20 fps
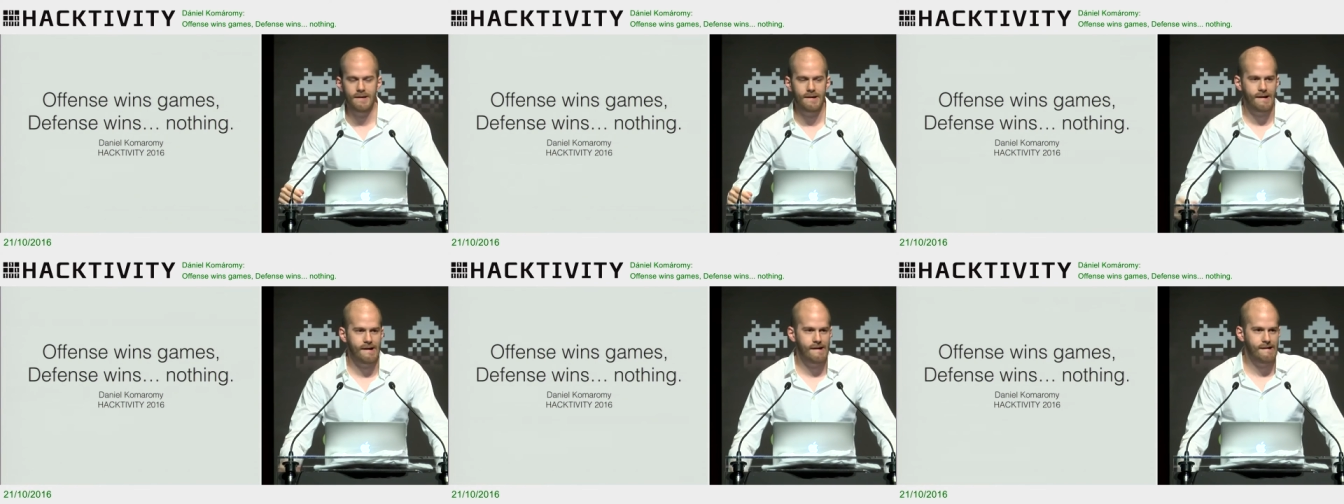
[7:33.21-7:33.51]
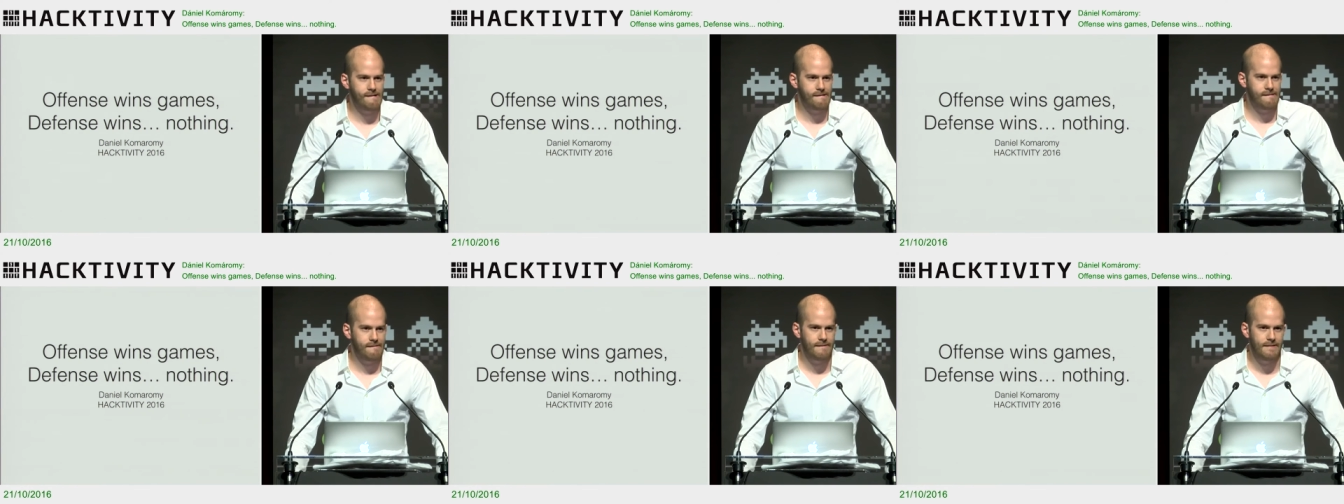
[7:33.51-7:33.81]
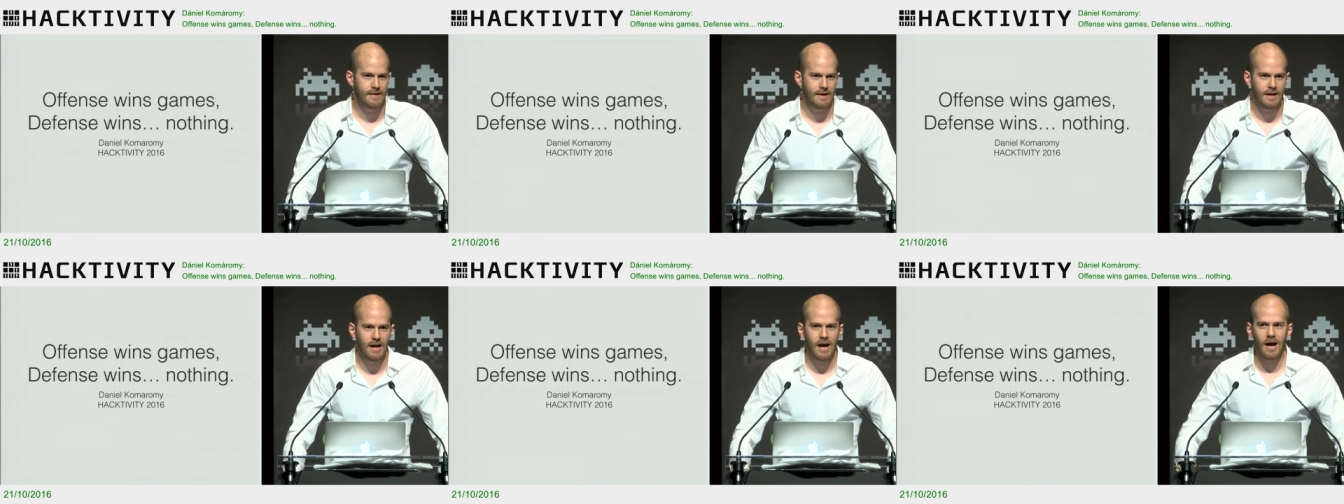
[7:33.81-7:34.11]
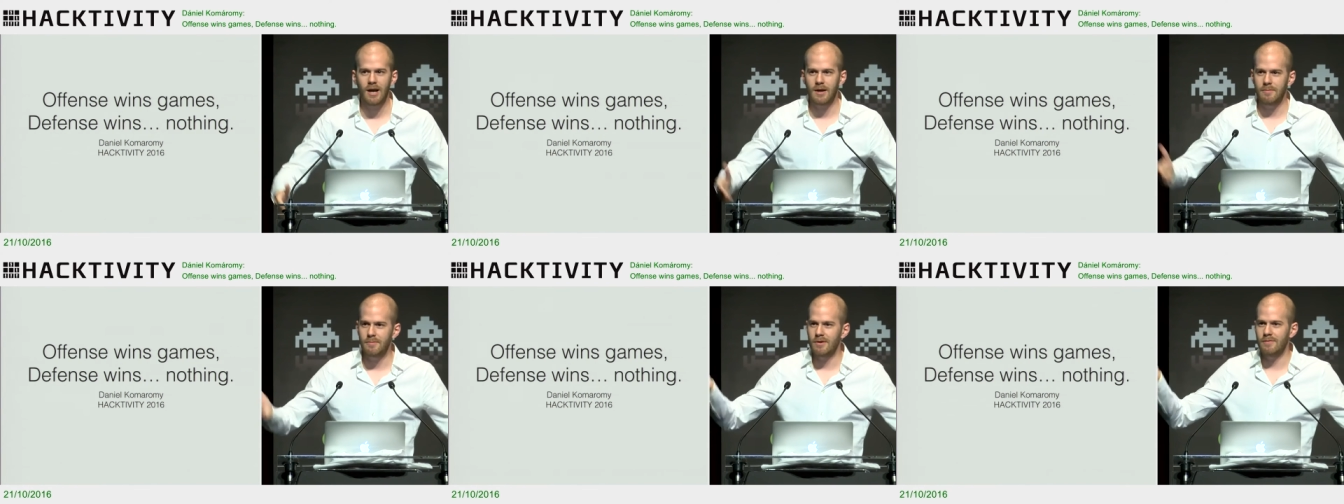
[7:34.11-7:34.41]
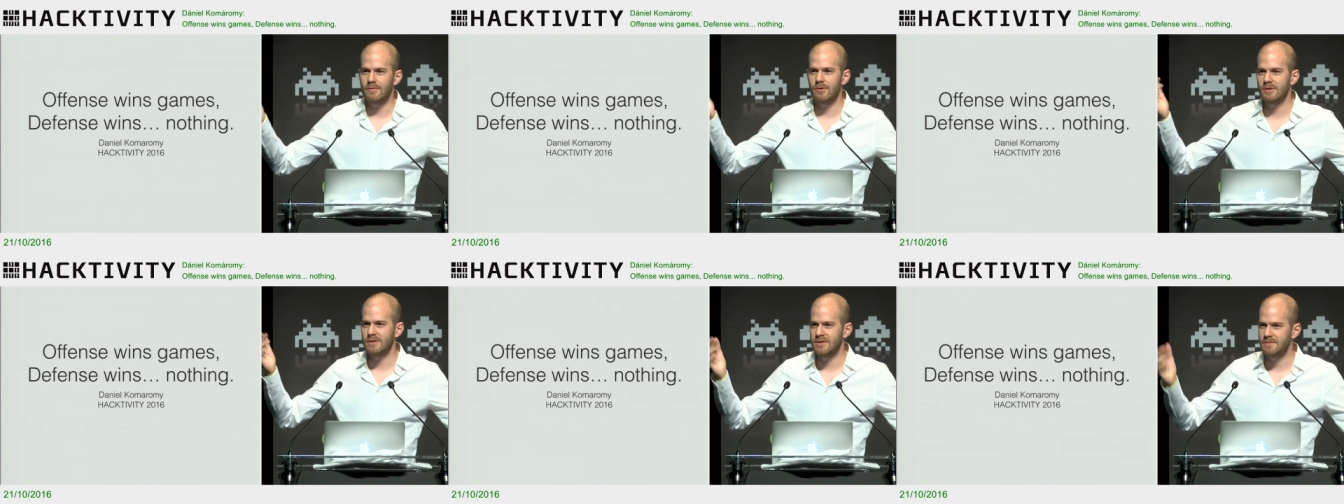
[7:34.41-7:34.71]
How come you
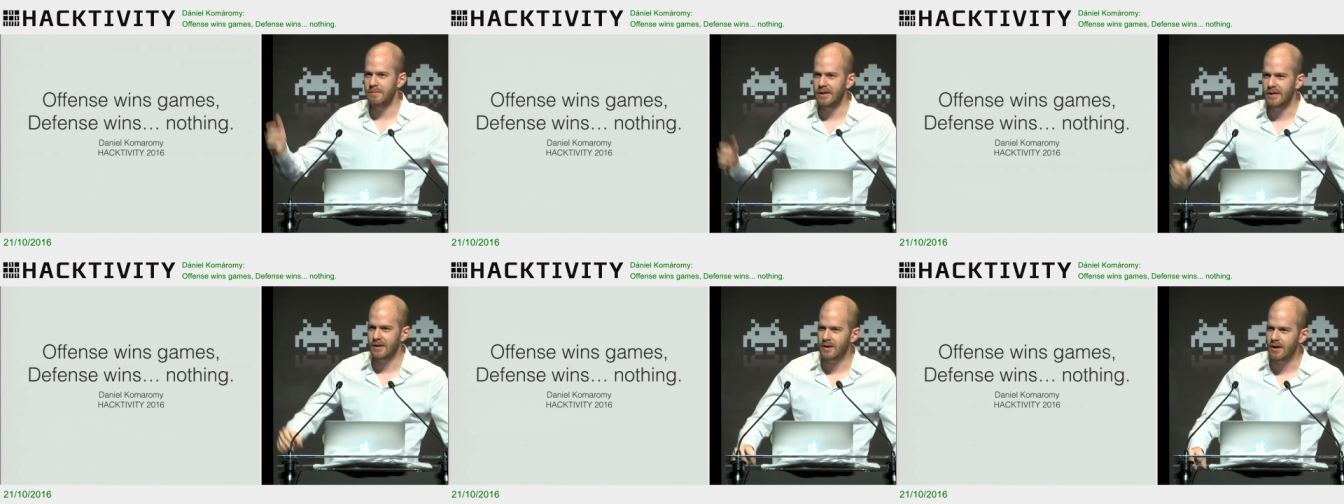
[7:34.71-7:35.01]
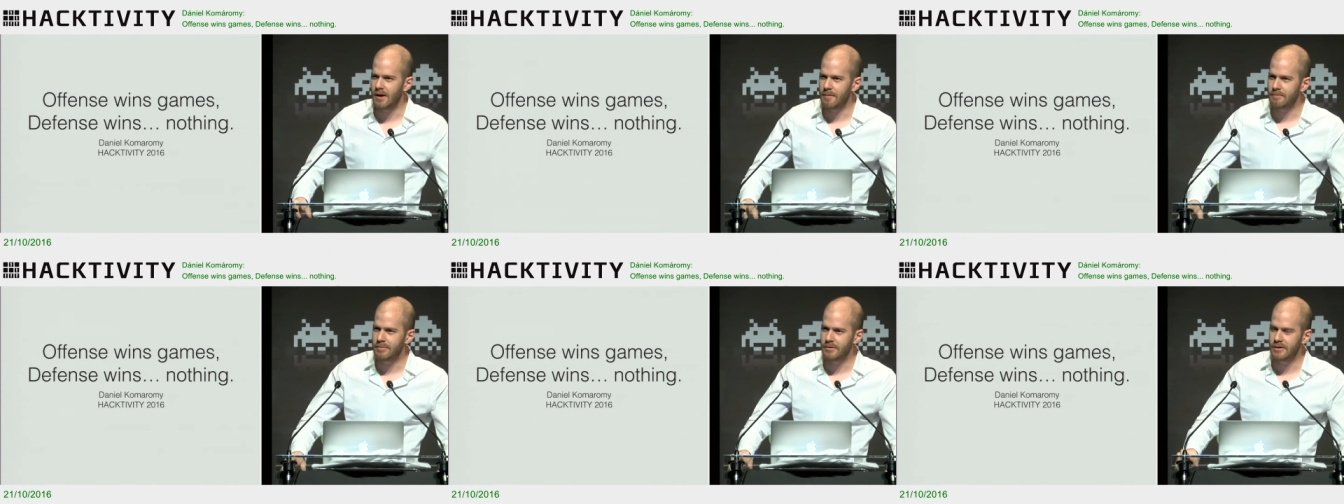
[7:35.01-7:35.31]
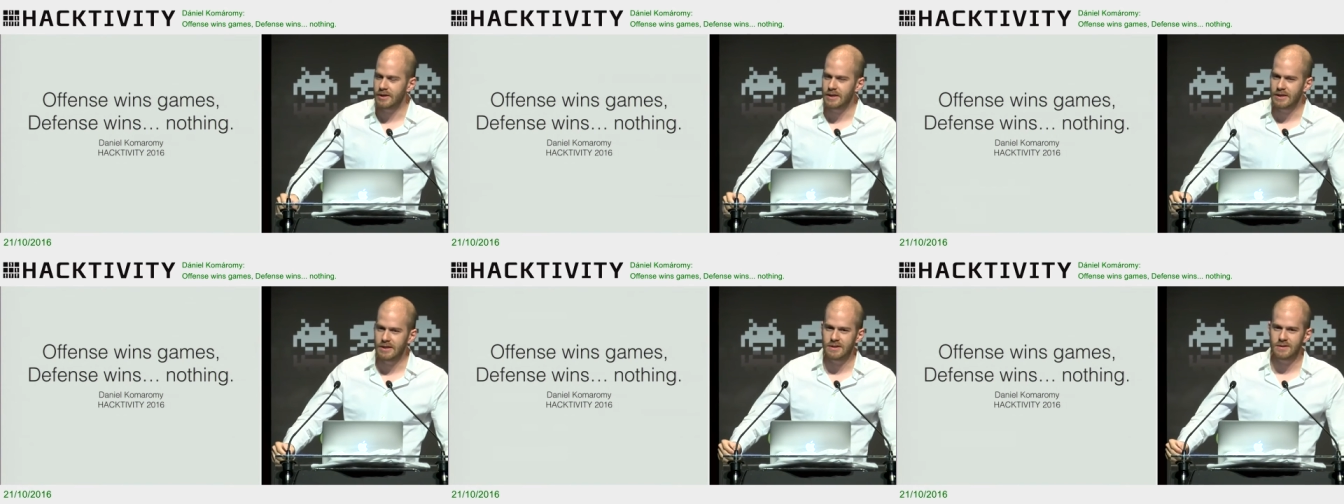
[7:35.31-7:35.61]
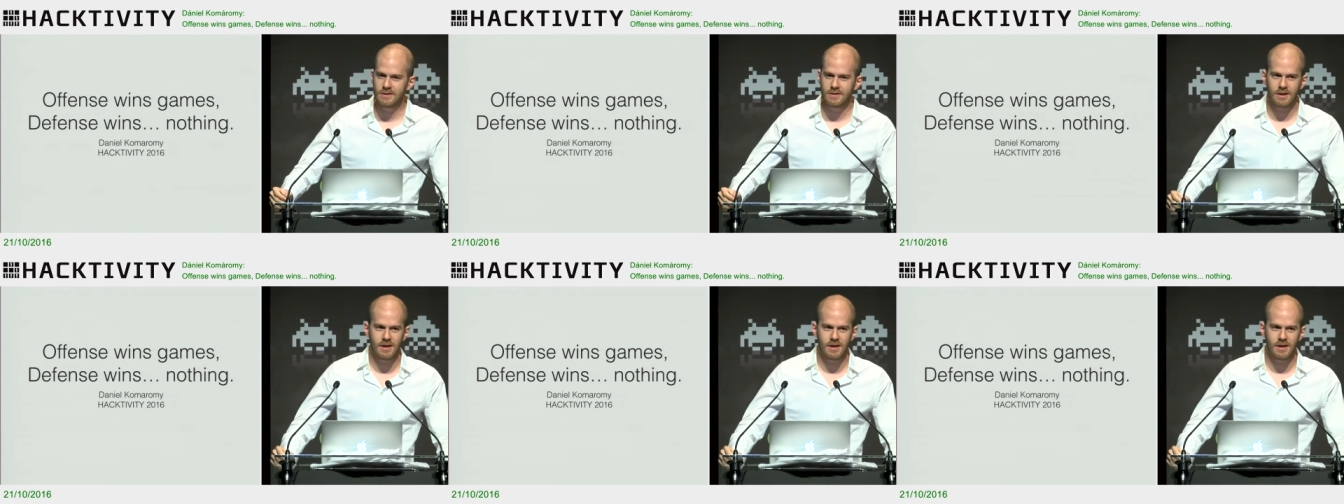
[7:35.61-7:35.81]
have all these big companies,